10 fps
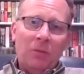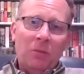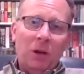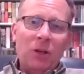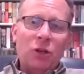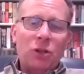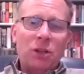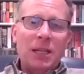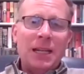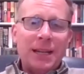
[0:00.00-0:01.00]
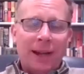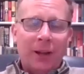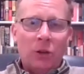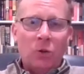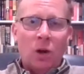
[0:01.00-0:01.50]
much
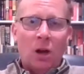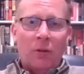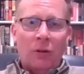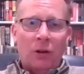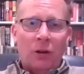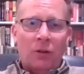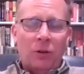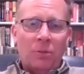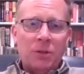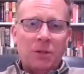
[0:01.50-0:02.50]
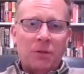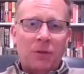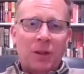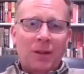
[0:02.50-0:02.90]
detail you offer in terms of